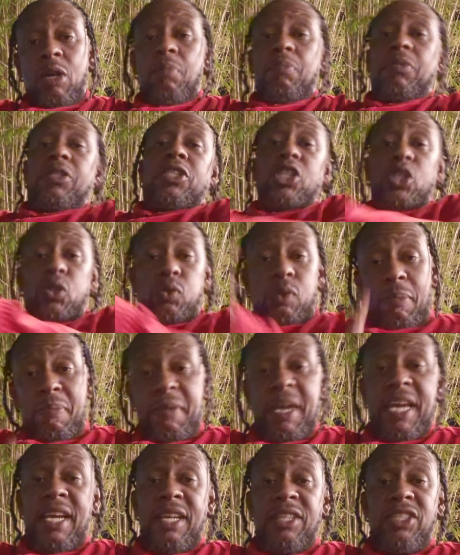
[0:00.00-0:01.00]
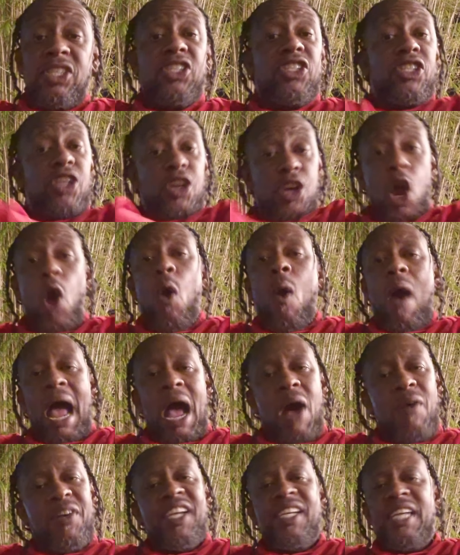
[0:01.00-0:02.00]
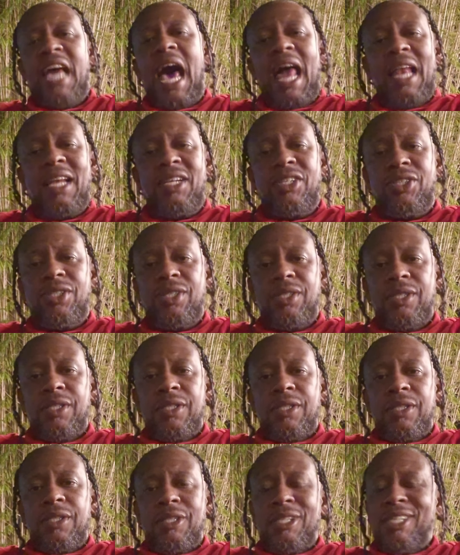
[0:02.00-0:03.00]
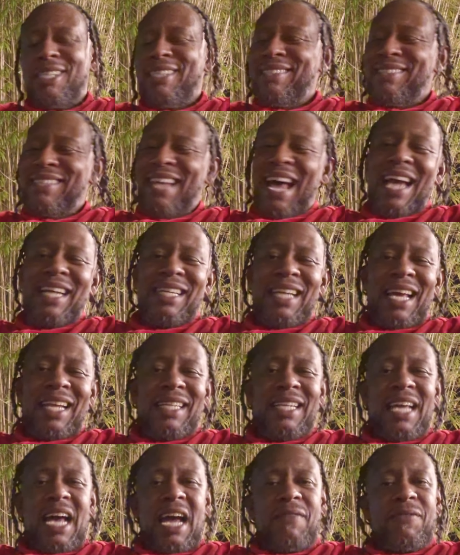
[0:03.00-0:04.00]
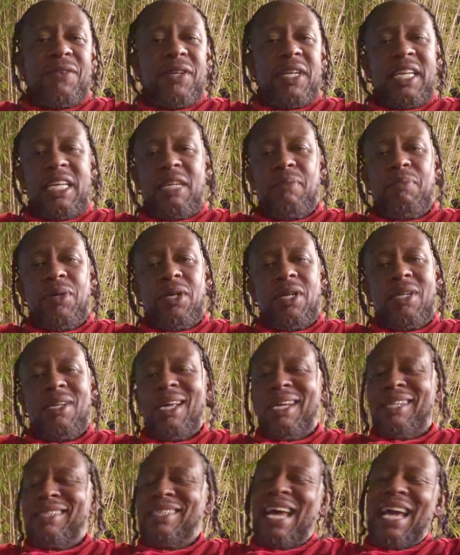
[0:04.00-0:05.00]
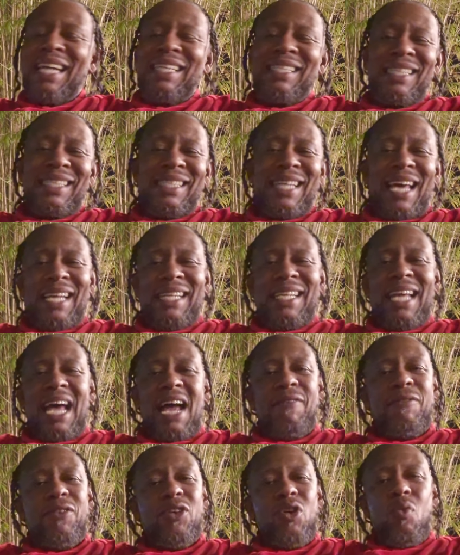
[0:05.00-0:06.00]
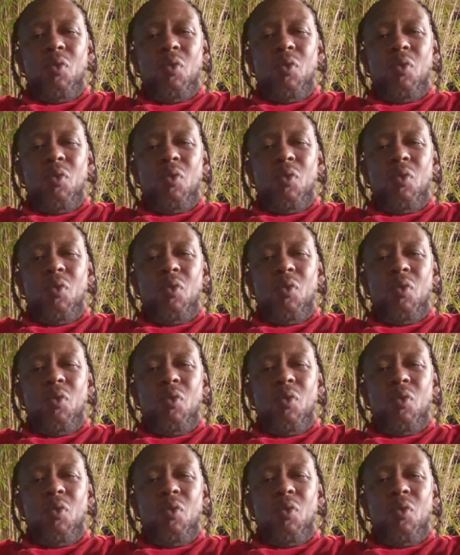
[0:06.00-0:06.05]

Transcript: But just with me, just the know-how and the knowledge, $9.99 for the ebook, $19.99 for the